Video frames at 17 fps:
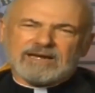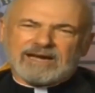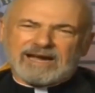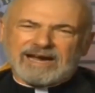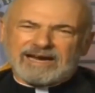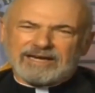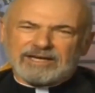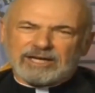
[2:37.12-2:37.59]

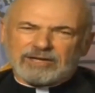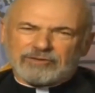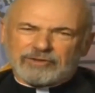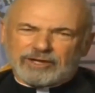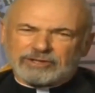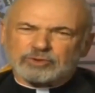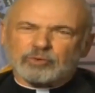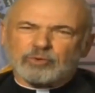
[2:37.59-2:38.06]
And
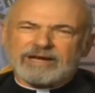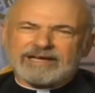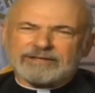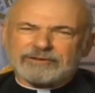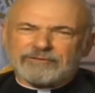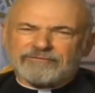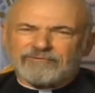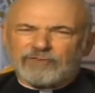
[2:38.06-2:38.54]
thus we
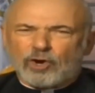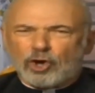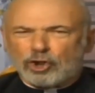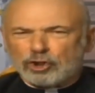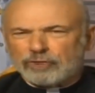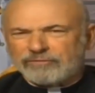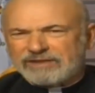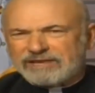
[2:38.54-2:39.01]
had the
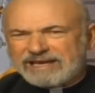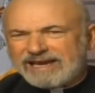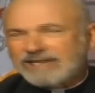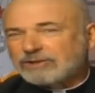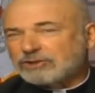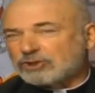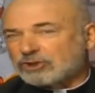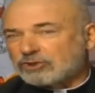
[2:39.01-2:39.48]
fall of the
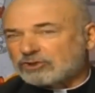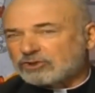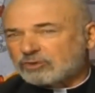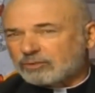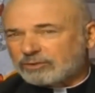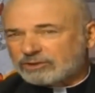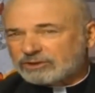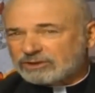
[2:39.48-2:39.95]

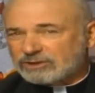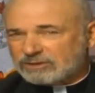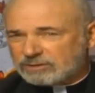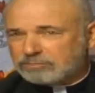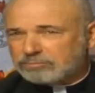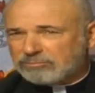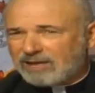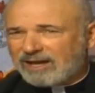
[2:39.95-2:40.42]
angels, which
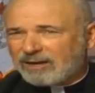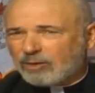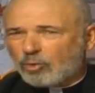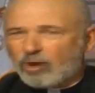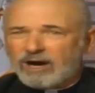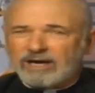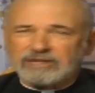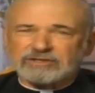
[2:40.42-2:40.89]
is
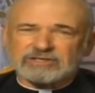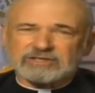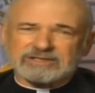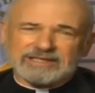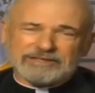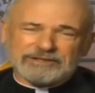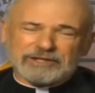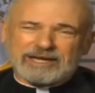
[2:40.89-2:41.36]

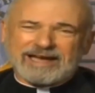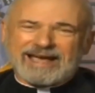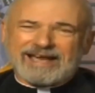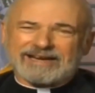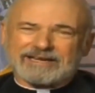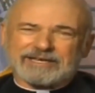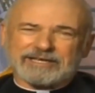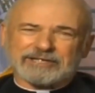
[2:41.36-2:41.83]
likewise in the
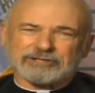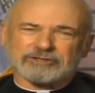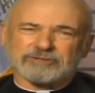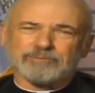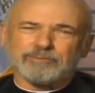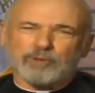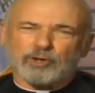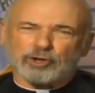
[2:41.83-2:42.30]

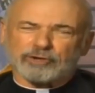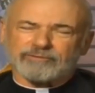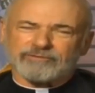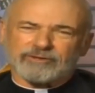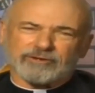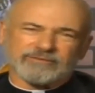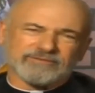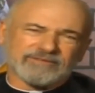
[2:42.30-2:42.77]
Catechism, part
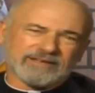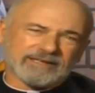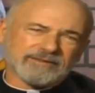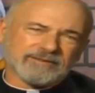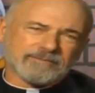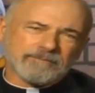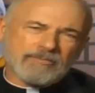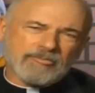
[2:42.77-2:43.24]
of our
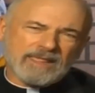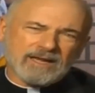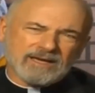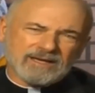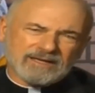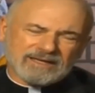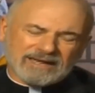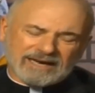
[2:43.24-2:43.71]
faith,
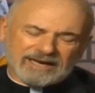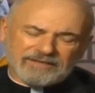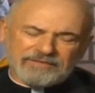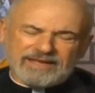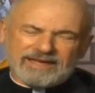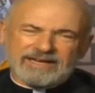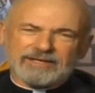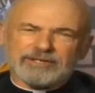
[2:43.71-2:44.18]

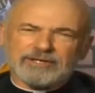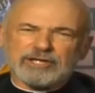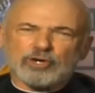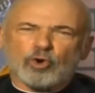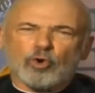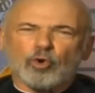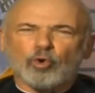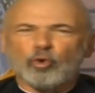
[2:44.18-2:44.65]
and then
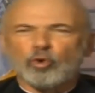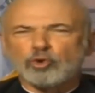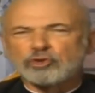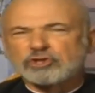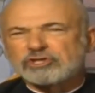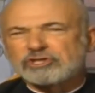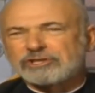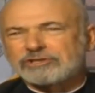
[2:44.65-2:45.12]
the whole
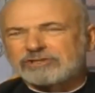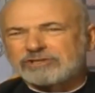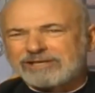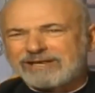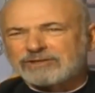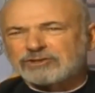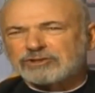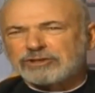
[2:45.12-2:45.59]

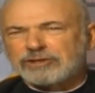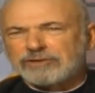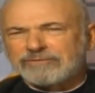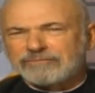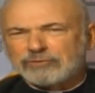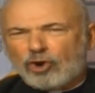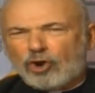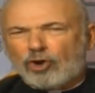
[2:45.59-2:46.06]
succession
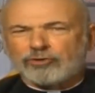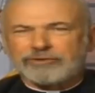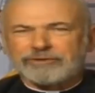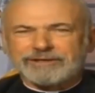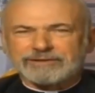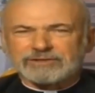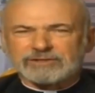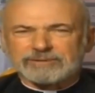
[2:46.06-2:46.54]
of
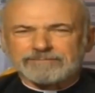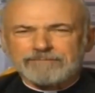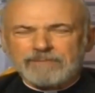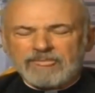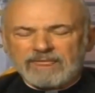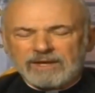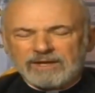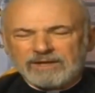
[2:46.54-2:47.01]
darkness
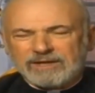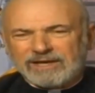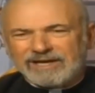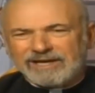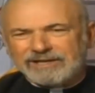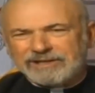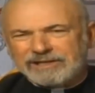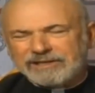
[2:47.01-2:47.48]

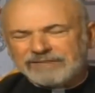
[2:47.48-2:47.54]
and